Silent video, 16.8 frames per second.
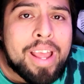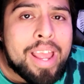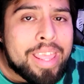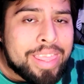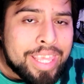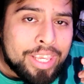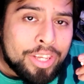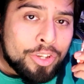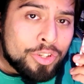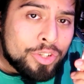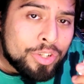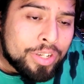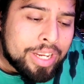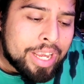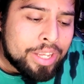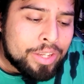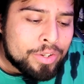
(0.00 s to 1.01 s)
and I think you
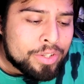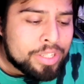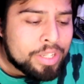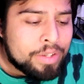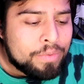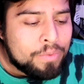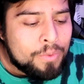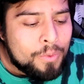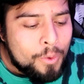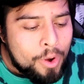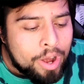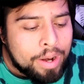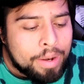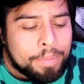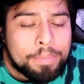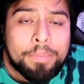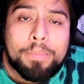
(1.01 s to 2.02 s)
should get yourself
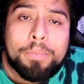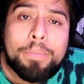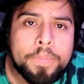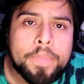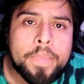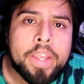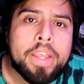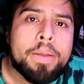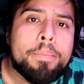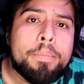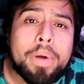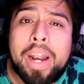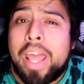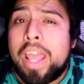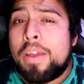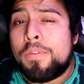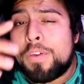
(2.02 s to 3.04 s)
one.
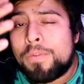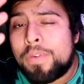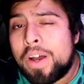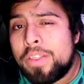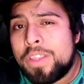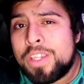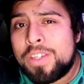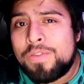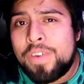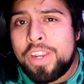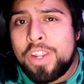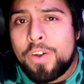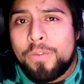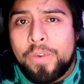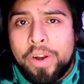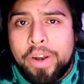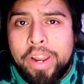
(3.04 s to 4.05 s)
But hey, if you found this
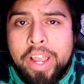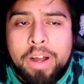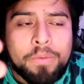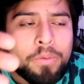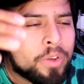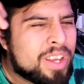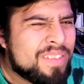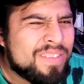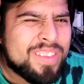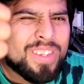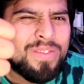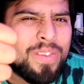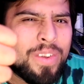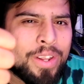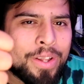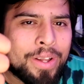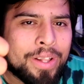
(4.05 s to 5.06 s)
video very helpful, give this
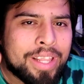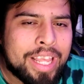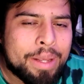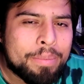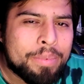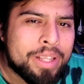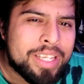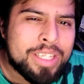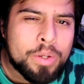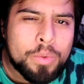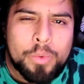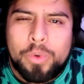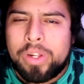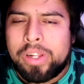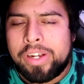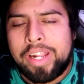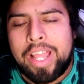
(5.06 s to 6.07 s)
video a like, please. It
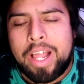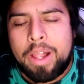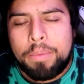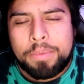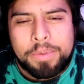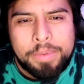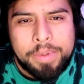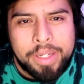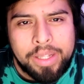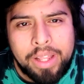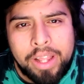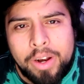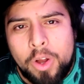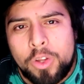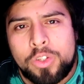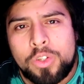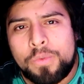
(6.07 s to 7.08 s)
really helps me a
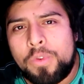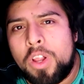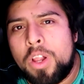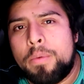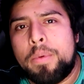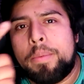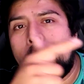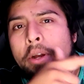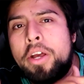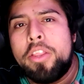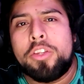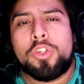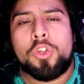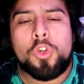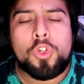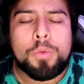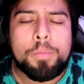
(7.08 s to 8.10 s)
lot. Also follow me on my other
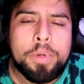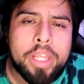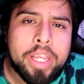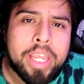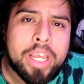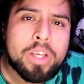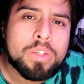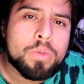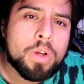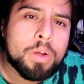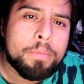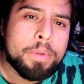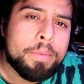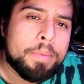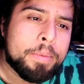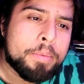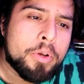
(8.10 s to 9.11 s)
social media accounts where I'm
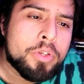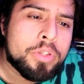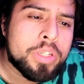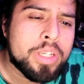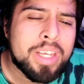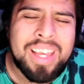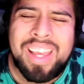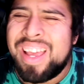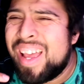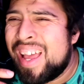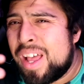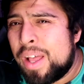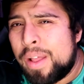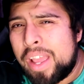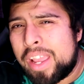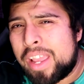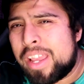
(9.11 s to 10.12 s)
going to be posting
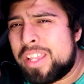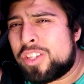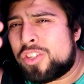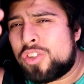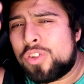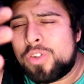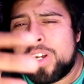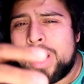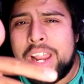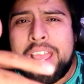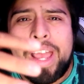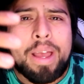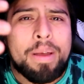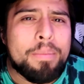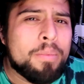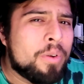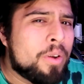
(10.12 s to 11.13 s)
like
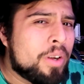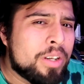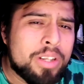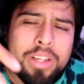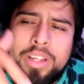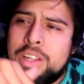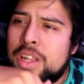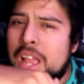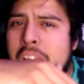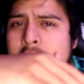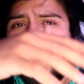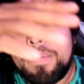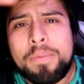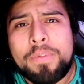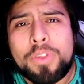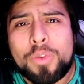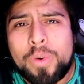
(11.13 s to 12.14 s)
Instagram, or
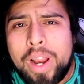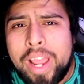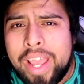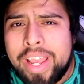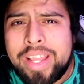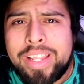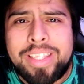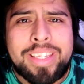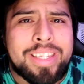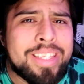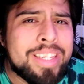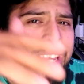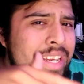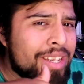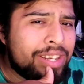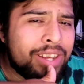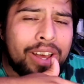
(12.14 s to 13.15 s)
even Threads,
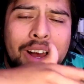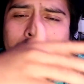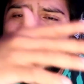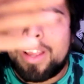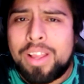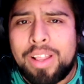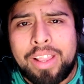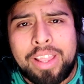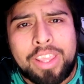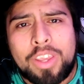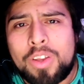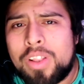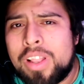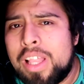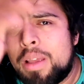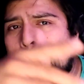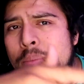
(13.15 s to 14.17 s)
TikTok, like
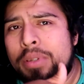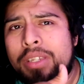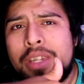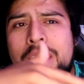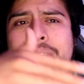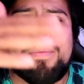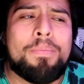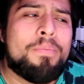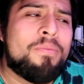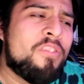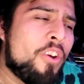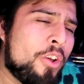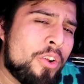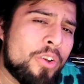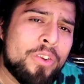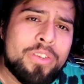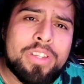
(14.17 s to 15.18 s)
clips and
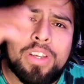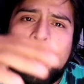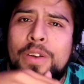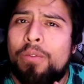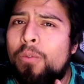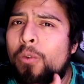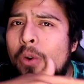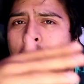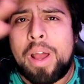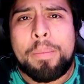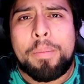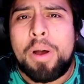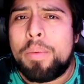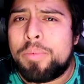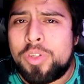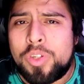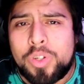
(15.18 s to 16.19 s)
photos of what
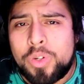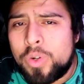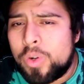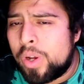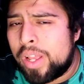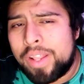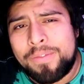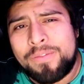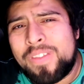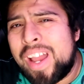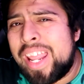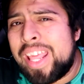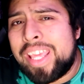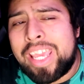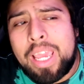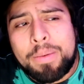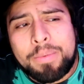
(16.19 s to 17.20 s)
I'm up to, and
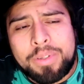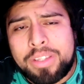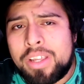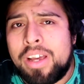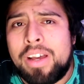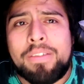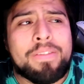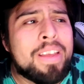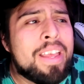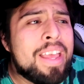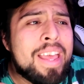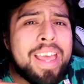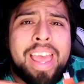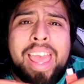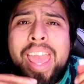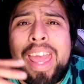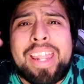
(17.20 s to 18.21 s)
fighting game stuff,
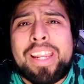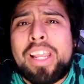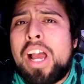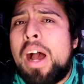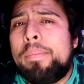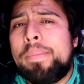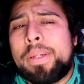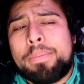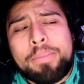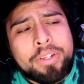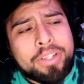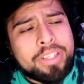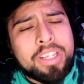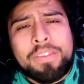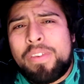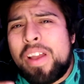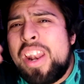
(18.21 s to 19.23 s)
and comic book
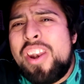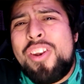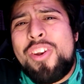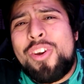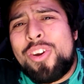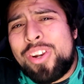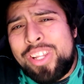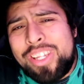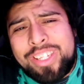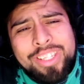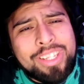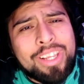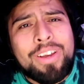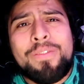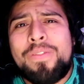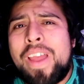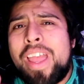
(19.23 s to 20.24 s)
stuff, and nerdy
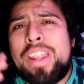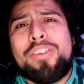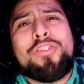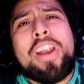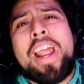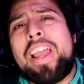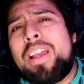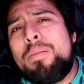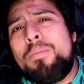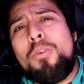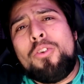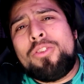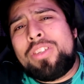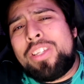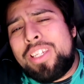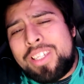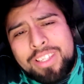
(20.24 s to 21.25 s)
stuff, and Dragon
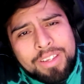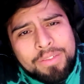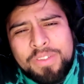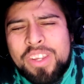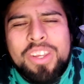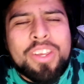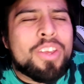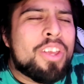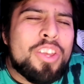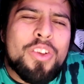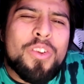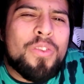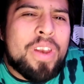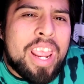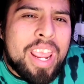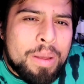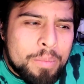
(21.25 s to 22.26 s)
Ball Z stuff.
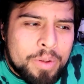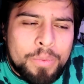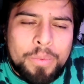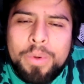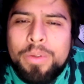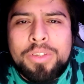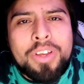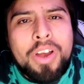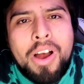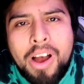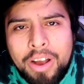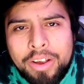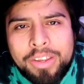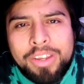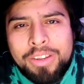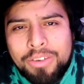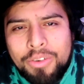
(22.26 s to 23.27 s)
You name it, we'll
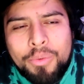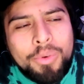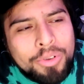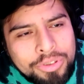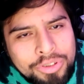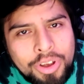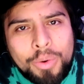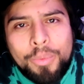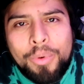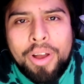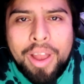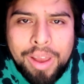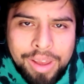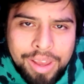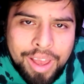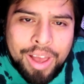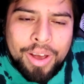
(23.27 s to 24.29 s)
talk. We'll talk. We'll
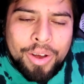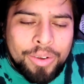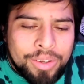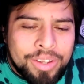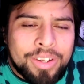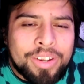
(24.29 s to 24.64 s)
hang out.